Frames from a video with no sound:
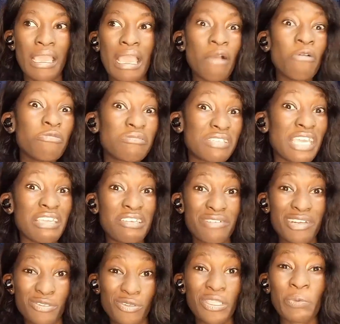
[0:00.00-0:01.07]
I would say he
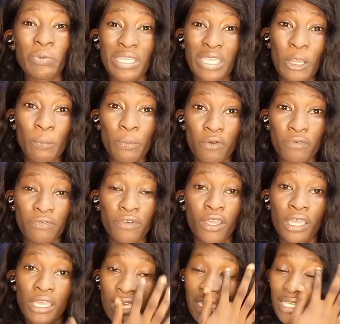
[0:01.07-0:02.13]
resurrected with the help of
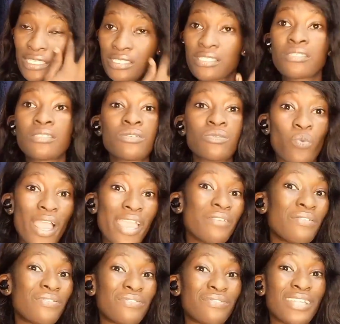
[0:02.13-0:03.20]
his
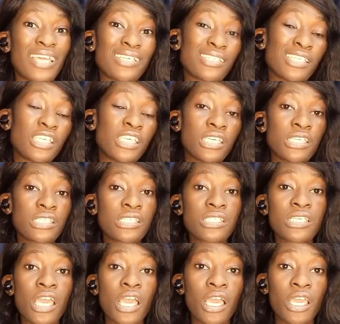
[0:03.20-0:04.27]
wife, that's the
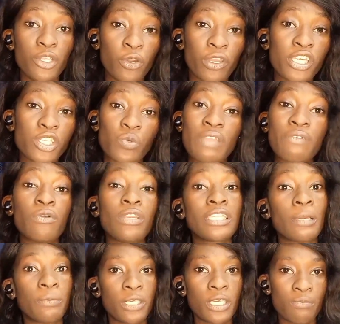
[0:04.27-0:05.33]
king's youngest wife, who
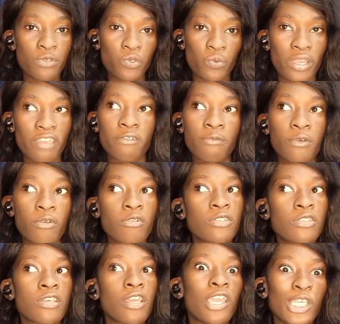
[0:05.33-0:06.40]
later became his wife,
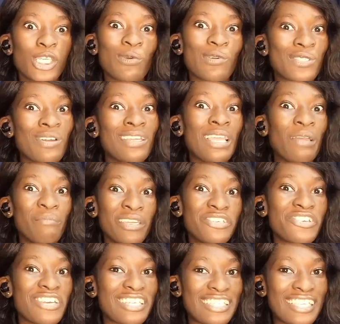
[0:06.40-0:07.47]
because she was the one that
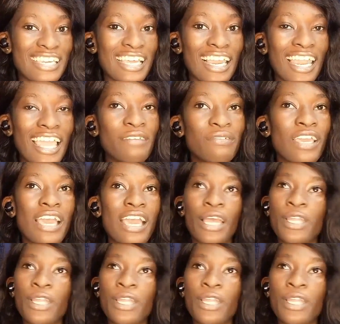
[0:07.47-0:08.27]
made sure he stayed alive.